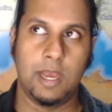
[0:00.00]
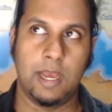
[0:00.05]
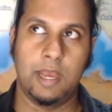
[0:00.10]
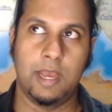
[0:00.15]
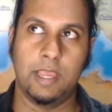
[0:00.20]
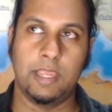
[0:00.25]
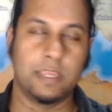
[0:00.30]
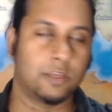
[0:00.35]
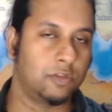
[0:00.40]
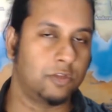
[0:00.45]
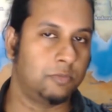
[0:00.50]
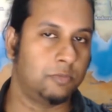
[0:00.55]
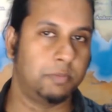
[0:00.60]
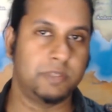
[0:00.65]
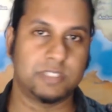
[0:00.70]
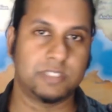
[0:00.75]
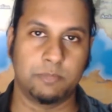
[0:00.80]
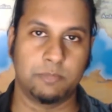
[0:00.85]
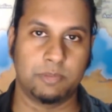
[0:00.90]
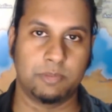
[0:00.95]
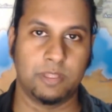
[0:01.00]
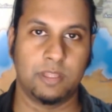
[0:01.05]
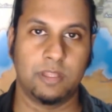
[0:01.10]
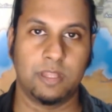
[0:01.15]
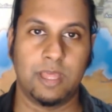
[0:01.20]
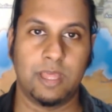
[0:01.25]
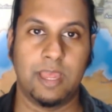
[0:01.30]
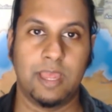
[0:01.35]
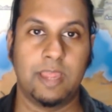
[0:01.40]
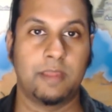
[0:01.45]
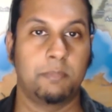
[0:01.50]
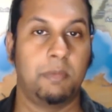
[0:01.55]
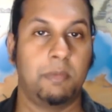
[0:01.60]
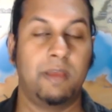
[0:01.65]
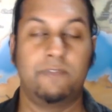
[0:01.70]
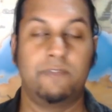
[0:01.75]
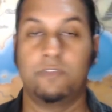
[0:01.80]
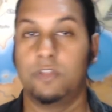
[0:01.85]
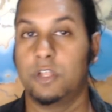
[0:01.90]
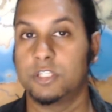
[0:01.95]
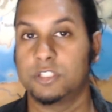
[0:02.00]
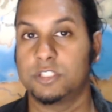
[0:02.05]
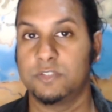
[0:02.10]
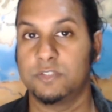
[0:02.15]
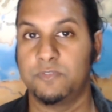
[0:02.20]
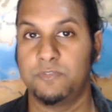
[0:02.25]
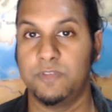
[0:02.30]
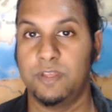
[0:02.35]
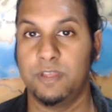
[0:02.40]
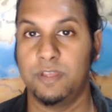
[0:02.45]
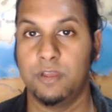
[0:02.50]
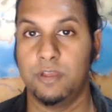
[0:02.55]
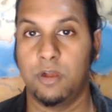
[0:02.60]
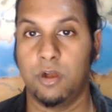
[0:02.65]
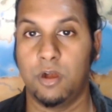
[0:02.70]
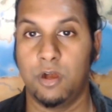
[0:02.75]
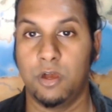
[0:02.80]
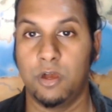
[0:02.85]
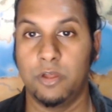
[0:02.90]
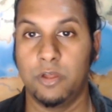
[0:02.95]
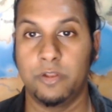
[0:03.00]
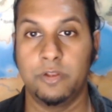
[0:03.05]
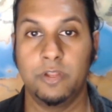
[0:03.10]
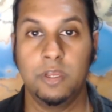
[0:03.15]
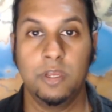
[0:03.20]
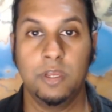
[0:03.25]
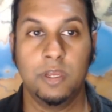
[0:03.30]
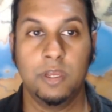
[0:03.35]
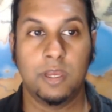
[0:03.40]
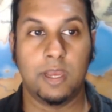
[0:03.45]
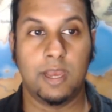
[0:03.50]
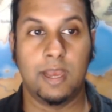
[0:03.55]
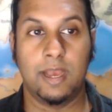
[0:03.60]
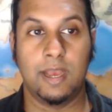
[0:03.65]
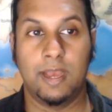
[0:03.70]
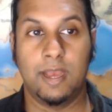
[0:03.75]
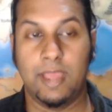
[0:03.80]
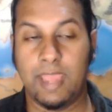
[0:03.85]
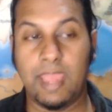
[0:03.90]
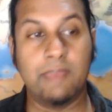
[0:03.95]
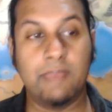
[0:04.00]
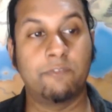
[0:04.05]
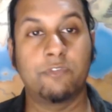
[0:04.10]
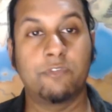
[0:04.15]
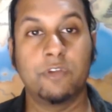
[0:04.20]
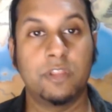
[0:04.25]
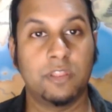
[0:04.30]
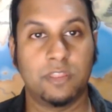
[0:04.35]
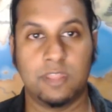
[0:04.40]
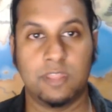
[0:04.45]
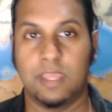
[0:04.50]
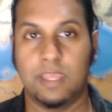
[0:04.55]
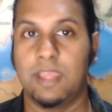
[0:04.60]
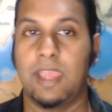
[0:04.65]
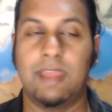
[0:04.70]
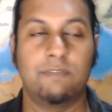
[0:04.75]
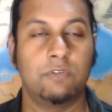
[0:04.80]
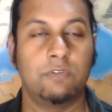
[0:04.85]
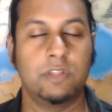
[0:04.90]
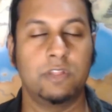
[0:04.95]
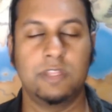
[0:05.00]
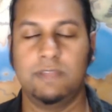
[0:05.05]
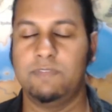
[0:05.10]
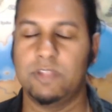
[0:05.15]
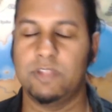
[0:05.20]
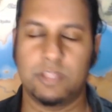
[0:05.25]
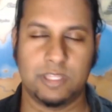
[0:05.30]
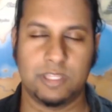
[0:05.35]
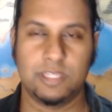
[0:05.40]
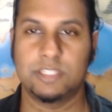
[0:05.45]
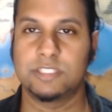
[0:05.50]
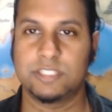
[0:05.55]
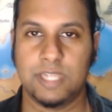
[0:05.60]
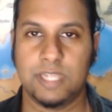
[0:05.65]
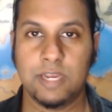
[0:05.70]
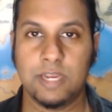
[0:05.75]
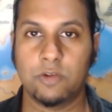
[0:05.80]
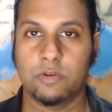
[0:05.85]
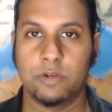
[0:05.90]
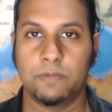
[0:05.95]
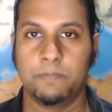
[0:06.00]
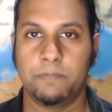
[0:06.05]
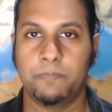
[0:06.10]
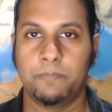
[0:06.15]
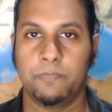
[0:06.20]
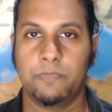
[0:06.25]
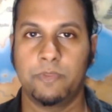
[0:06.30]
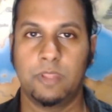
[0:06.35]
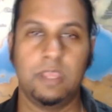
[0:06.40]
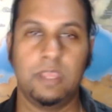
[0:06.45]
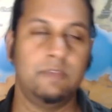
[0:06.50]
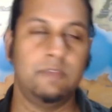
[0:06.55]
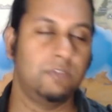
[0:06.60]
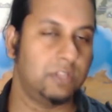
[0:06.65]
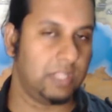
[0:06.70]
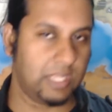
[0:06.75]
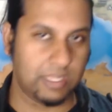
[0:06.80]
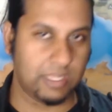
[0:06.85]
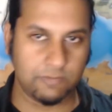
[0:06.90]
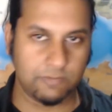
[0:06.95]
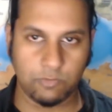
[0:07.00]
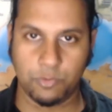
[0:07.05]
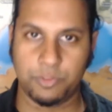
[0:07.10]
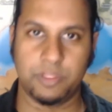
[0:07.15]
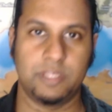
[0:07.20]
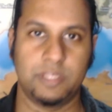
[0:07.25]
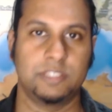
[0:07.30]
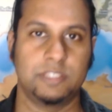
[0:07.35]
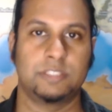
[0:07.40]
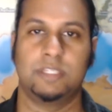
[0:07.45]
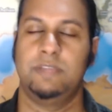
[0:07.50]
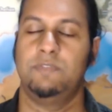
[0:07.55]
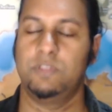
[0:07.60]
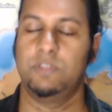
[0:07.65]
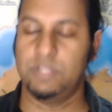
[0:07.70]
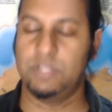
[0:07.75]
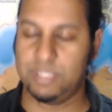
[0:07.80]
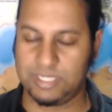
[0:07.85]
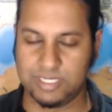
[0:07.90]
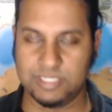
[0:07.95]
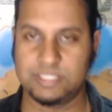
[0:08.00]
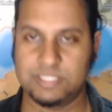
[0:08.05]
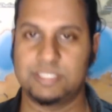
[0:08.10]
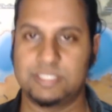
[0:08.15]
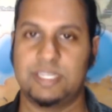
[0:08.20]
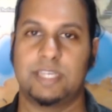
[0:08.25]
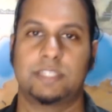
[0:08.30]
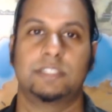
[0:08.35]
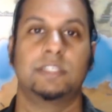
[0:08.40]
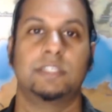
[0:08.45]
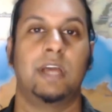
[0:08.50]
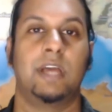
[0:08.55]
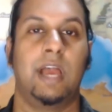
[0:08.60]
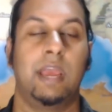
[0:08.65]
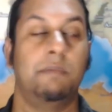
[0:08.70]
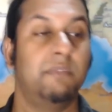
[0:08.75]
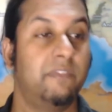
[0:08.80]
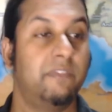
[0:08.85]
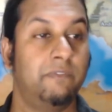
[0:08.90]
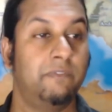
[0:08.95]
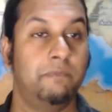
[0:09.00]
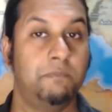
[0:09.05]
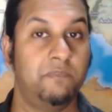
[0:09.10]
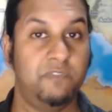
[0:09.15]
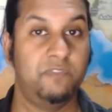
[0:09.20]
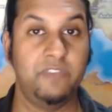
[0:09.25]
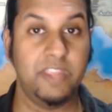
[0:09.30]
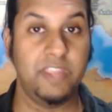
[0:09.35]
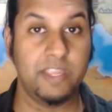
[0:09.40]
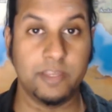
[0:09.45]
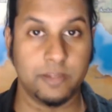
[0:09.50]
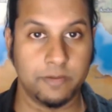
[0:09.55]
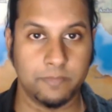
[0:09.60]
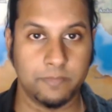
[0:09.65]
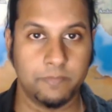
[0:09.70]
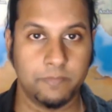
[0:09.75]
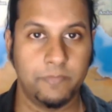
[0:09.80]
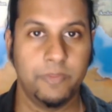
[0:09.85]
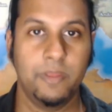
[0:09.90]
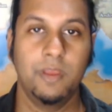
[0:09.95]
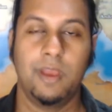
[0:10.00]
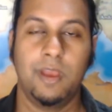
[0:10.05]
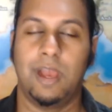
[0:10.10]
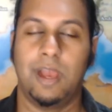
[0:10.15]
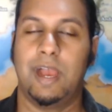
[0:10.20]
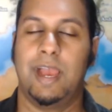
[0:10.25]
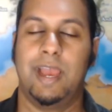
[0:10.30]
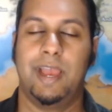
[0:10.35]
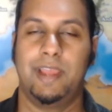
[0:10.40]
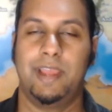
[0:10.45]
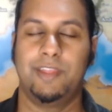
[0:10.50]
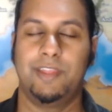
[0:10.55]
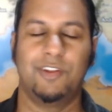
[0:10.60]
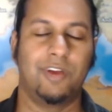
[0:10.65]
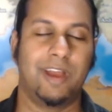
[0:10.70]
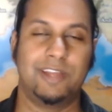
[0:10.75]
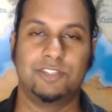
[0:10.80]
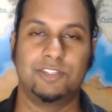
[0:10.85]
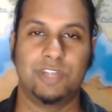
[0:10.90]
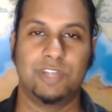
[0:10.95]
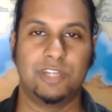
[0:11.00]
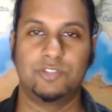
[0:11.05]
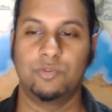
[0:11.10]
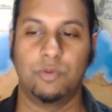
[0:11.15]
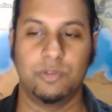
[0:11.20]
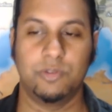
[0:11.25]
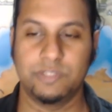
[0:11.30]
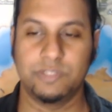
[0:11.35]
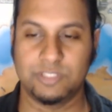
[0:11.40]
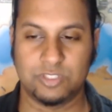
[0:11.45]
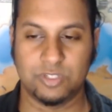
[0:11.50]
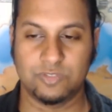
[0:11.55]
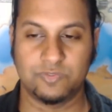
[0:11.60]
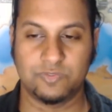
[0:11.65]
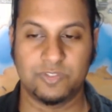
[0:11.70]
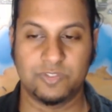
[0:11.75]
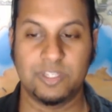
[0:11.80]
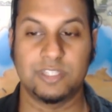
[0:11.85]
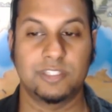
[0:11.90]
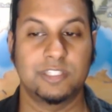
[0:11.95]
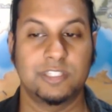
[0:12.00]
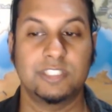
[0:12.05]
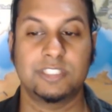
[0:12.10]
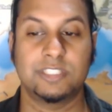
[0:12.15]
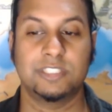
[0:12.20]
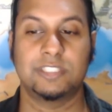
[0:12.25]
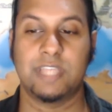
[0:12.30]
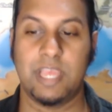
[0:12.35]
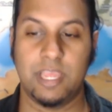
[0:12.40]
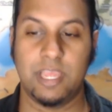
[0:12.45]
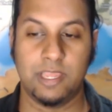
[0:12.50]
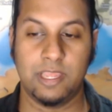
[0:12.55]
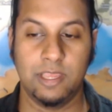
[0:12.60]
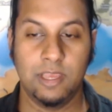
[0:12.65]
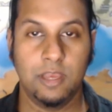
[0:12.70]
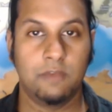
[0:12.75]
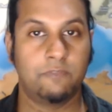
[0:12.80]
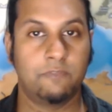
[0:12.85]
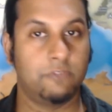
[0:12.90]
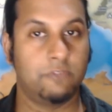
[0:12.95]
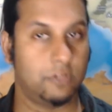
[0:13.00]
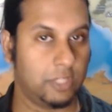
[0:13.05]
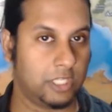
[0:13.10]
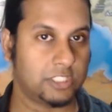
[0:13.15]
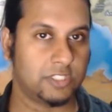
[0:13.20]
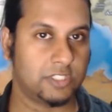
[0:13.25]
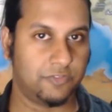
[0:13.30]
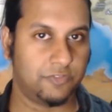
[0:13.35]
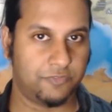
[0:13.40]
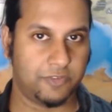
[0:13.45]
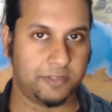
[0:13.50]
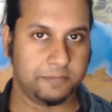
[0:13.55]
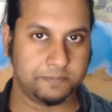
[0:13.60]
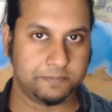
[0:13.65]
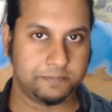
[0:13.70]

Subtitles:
It could be something like my philosophy on everything, every living thing is sacred. Even the evil things, even the insects. I am a vegan. I do all this sort of thing. This is a philosophy.